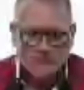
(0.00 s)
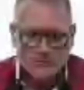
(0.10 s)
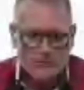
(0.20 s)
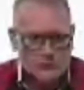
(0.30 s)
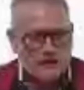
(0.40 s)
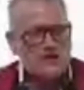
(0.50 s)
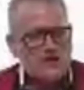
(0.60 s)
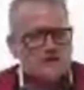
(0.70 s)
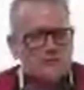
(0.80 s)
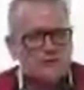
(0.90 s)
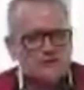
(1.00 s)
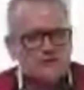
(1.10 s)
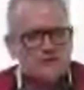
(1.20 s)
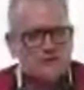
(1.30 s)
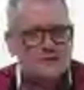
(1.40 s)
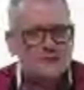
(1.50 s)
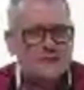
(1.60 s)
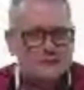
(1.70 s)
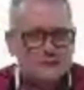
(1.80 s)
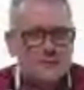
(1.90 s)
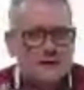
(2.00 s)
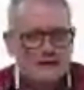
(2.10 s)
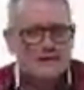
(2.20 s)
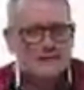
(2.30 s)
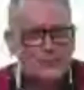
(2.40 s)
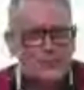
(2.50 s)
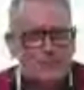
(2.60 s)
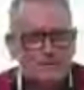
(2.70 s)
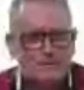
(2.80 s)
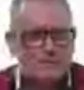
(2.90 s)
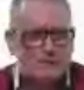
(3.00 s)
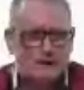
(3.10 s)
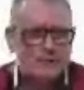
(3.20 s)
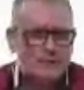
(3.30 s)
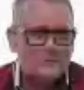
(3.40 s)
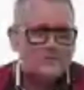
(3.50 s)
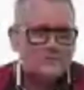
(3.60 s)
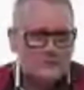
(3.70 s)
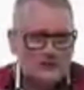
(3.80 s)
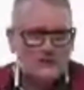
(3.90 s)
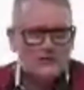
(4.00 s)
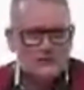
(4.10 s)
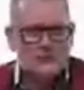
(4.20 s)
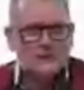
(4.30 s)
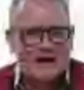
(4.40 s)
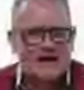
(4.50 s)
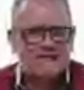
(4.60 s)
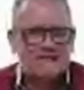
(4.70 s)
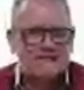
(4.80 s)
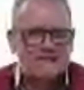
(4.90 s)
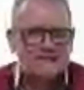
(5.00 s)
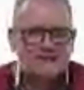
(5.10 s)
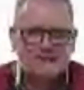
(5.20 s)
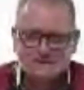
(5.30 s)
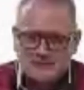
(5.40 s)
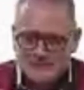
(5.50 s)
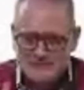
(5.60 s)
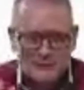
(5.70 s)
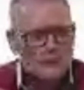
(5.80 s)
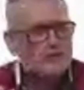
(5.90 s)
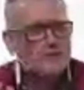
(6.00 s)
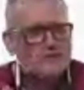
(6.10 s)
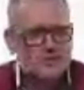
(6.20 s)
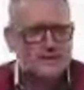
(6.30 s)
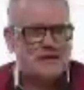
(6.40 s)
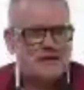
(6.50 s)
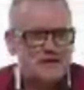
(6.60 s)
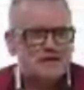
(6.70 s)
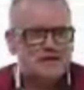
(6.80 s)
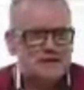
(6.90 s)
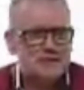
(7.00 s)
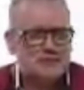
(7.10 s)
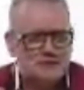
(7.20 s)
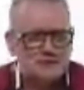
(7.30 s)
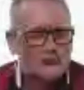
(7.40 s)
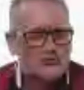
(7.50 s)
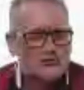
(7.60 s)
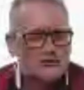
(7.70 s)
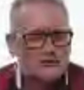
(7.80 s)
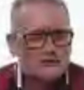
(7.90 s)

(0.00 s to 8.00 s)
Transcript: To create a network is easy, but to run the company, what I'm always saying, run the show behind the scene, this is a really challenge in the network industry.